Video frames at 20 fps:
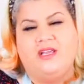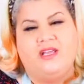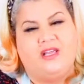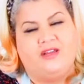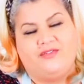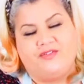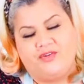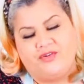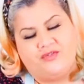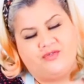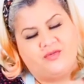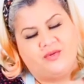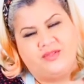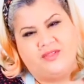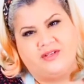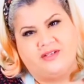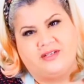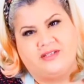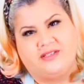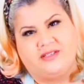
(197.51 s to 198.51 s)
If you have one
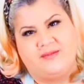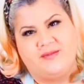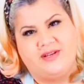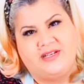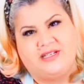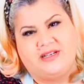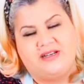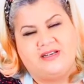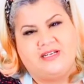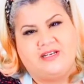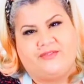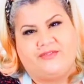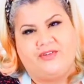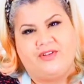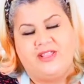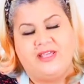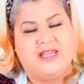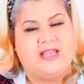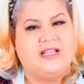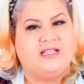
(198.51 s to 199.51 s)
that does something slightly
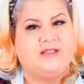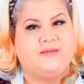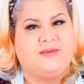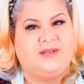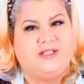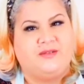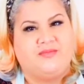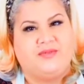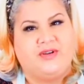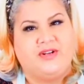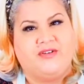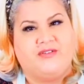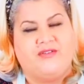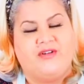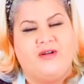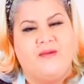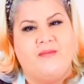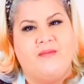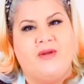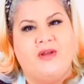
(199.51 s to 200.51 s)
different and gets a better
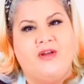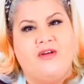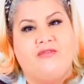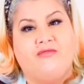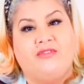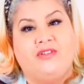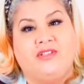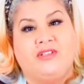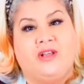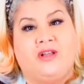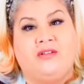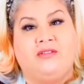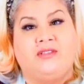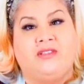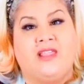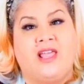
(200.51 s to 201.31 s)
breadcrumb result,